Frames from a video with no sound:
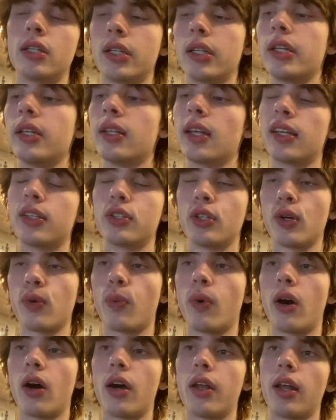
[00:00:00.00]
He took
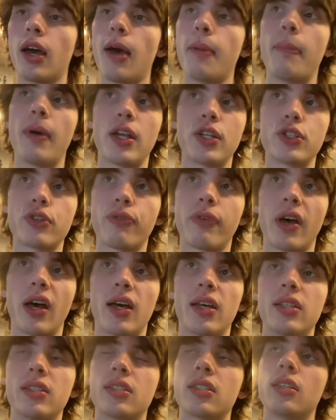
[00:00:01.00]
1, I benched
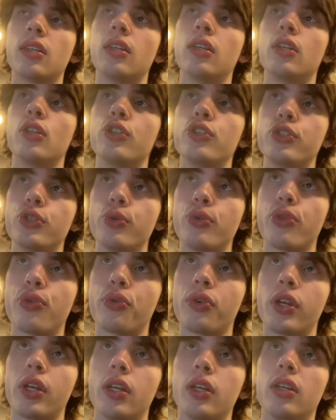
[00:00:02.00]
Fez, drew
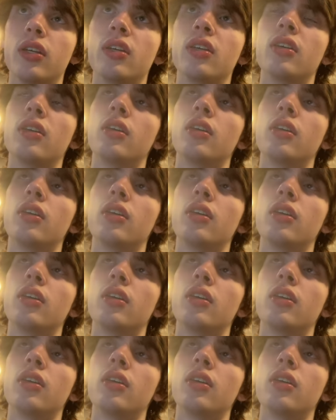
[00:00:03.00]
3,